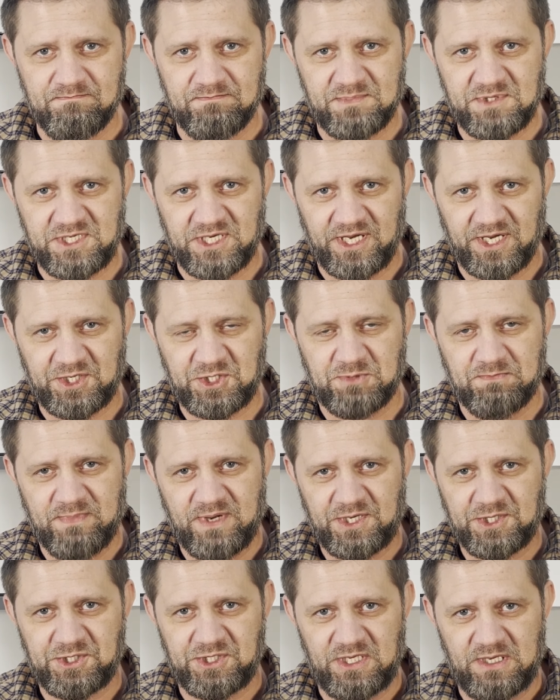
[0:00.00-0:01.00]

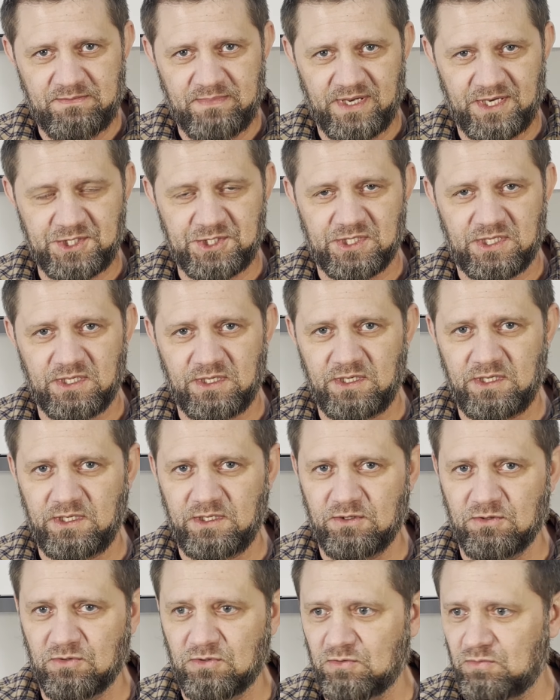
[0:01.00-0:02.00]
Tex-Mexy,
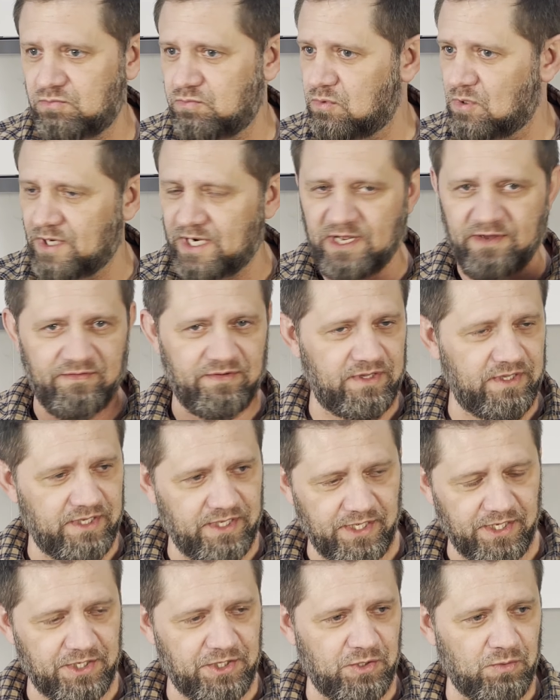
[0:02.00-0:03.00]
Mexican-y, or whatever the
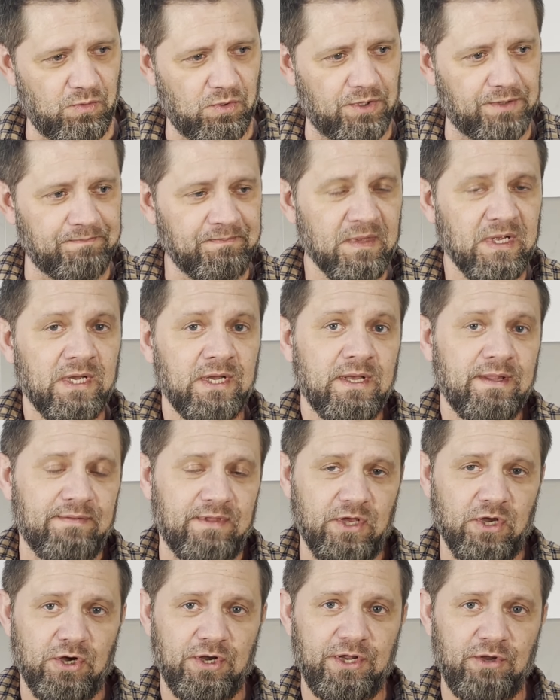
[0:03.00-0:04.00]
heck you want.
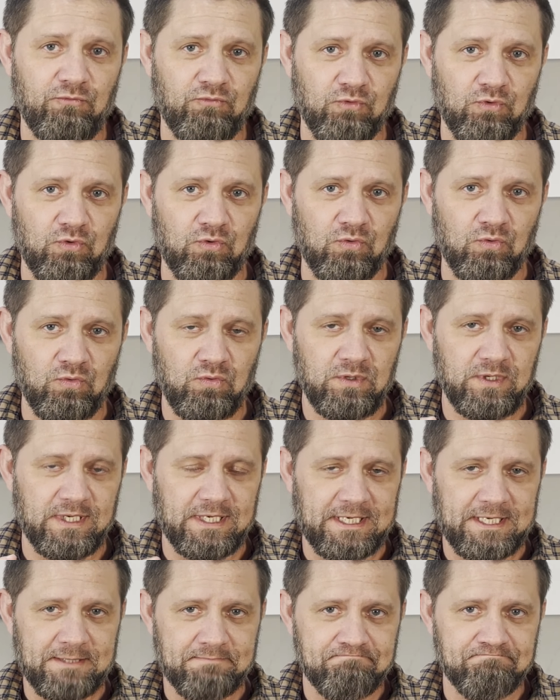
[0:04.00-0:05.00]
The only rule,
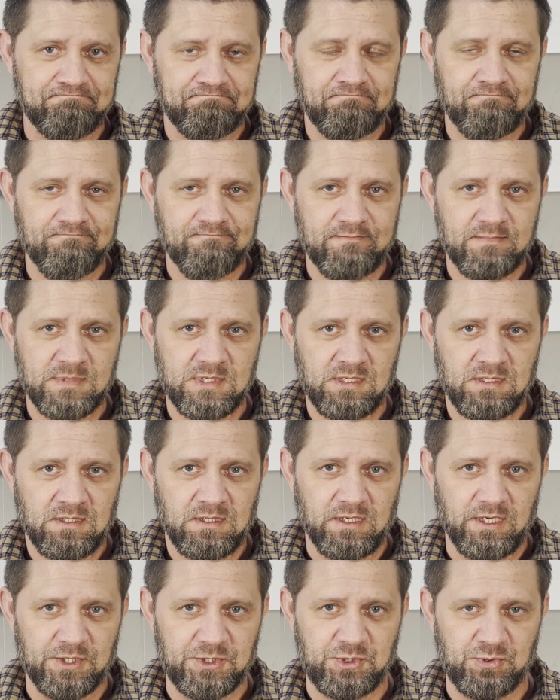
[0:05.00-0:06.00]

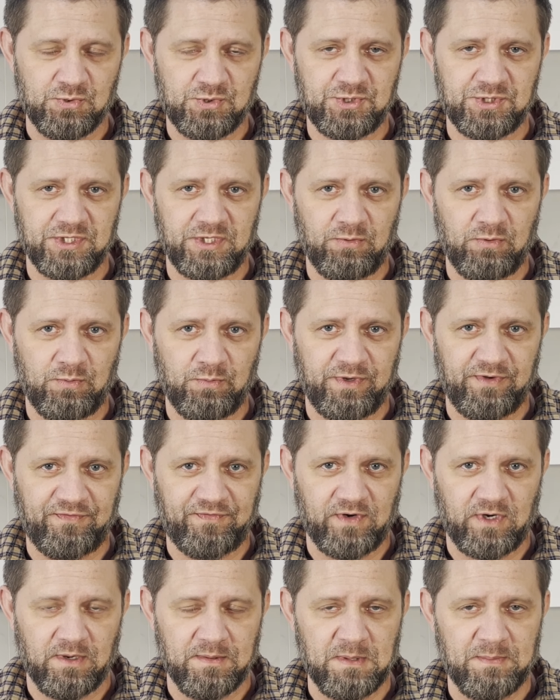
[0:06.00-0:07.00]
as you'll see when we
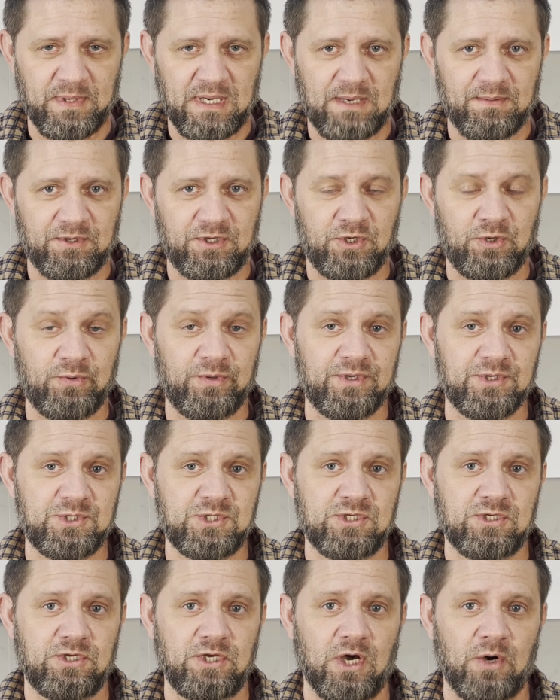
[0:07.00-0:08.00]
fire up the barbecue,
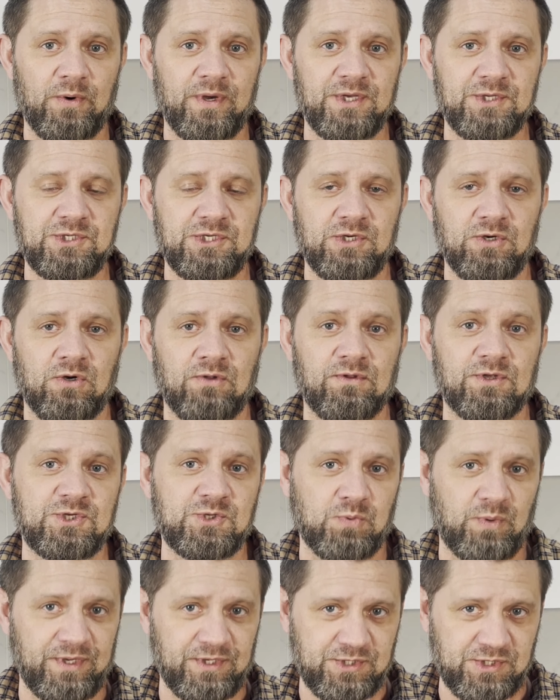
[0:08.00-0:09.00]
is go easy on the
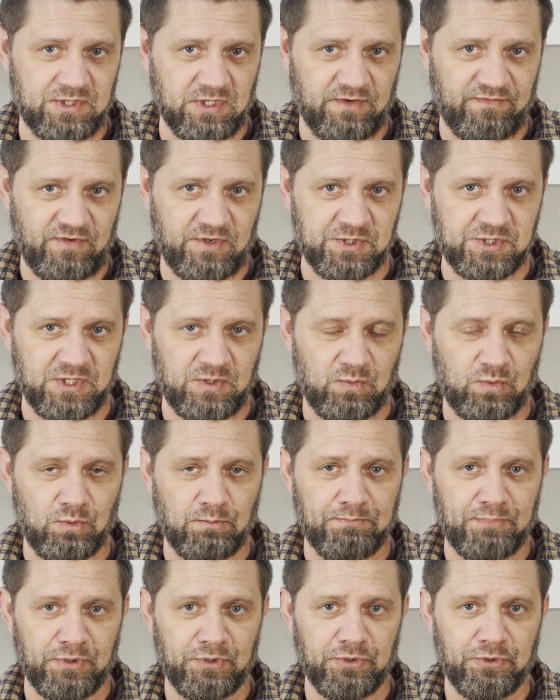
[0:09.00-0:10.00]
sweet stuff because it will
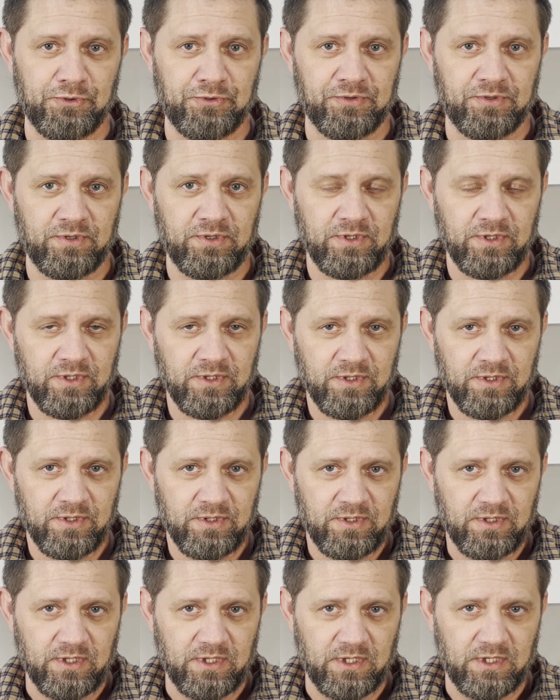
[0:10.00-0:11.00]
burn
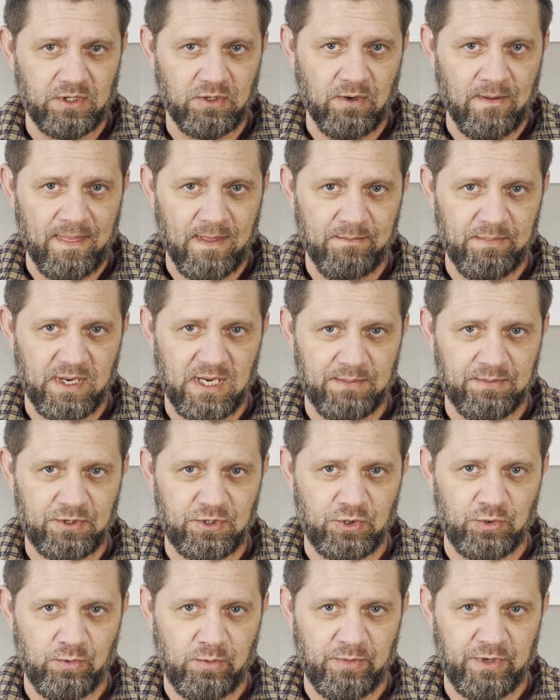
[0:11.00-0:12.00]
on the
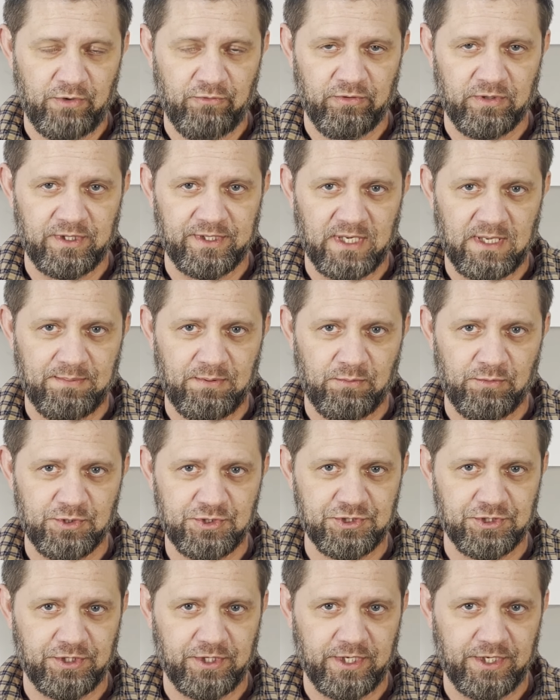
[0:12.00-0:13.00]
barbecue when we grill it up, and we
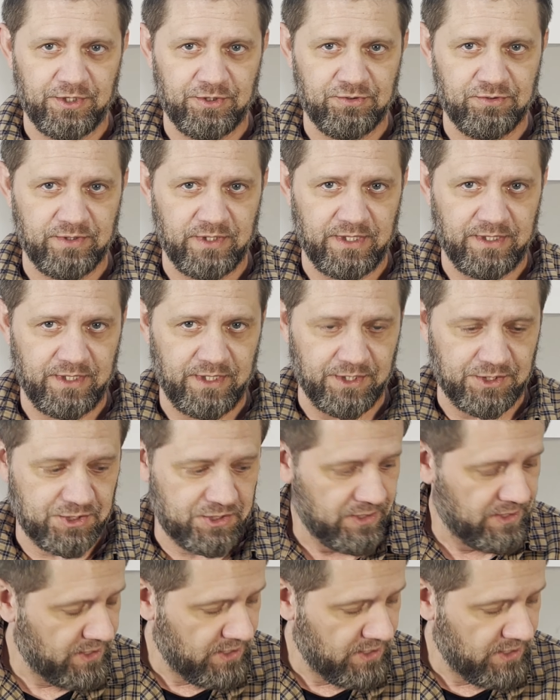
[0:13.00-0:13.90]
show you how to do that next.